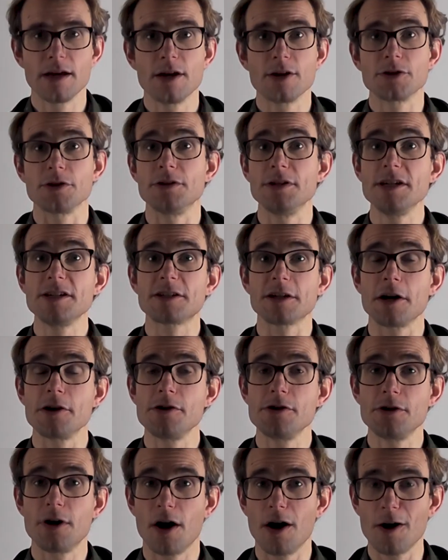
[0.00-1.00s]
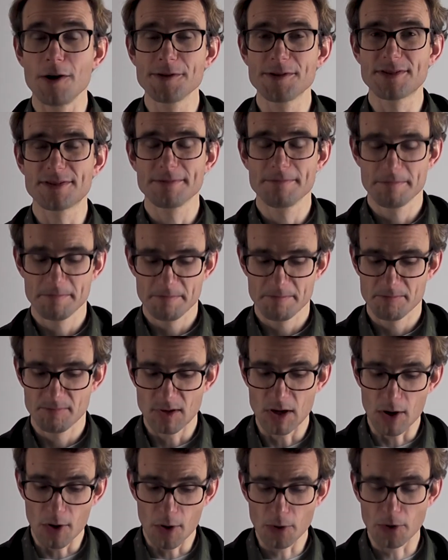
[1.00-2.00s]
So these are not
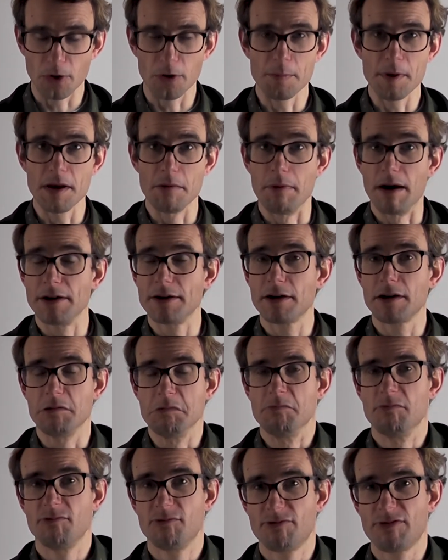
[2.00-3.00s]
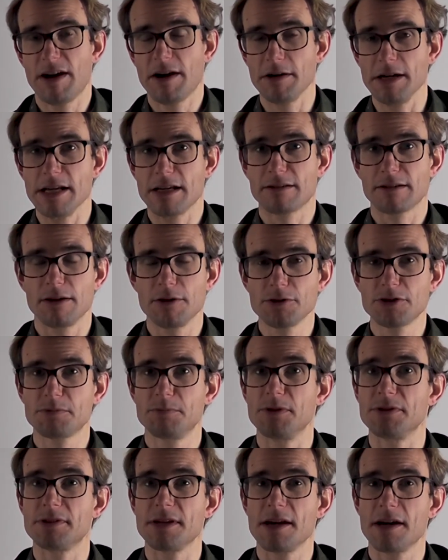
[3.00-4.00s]
the local minima. They're fairly close,
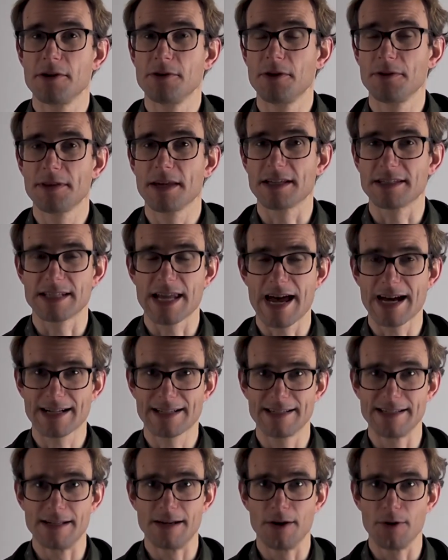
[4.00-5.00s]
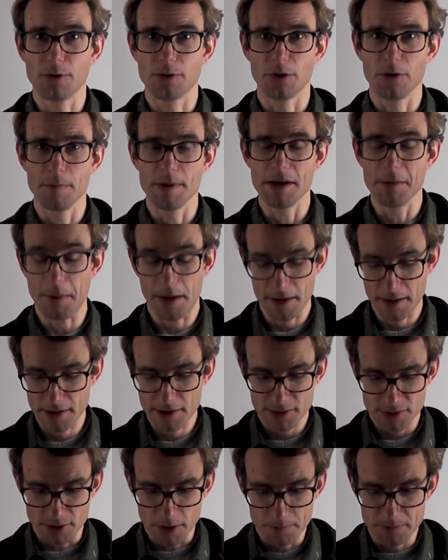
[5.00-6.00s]
but they are not exactly the local minima.
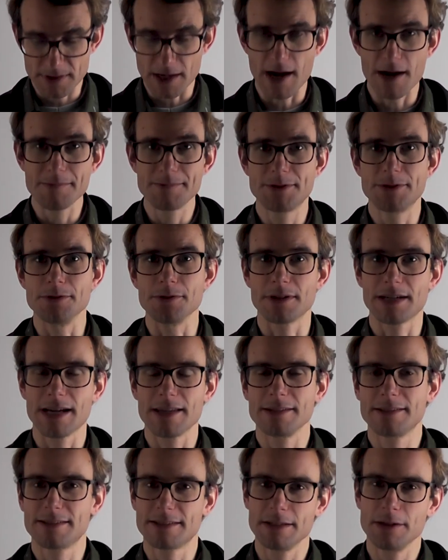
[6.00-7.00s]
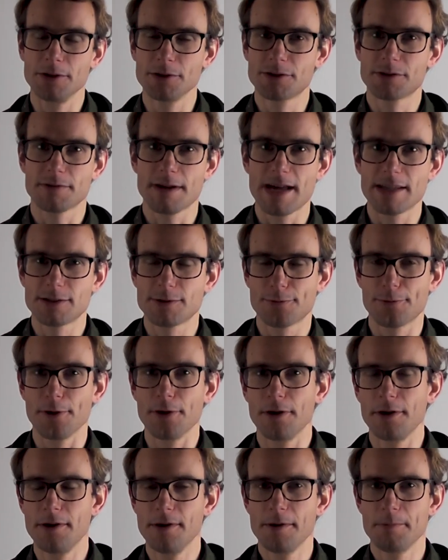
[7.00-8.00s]
Sometimes you can still
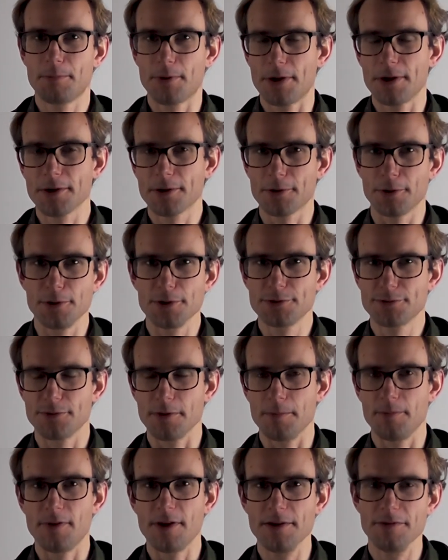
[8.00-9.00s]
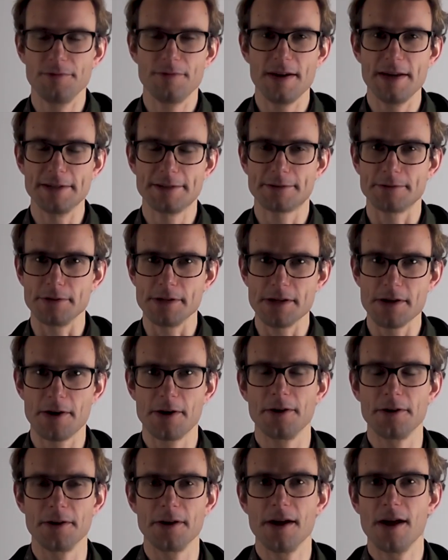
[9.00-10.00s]
transfer particles from one phase to the
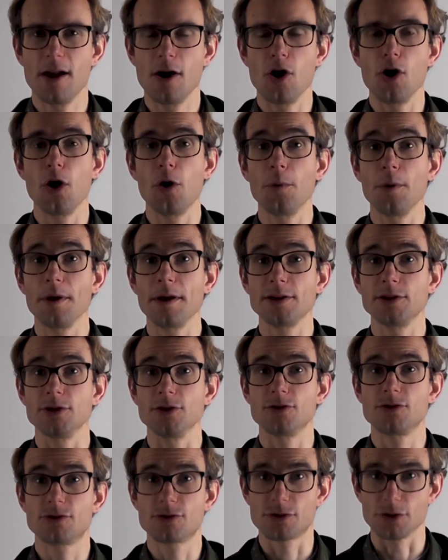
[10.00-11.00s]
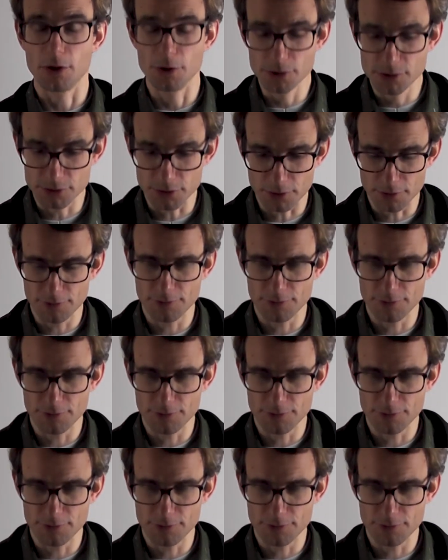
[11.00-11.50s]
other, lowering the total